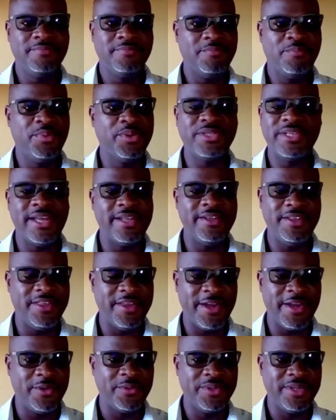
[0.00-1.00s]
put anything
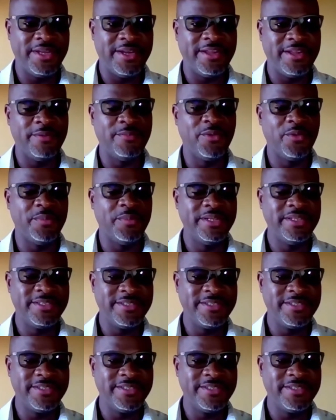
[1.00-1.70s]
out there at the moment.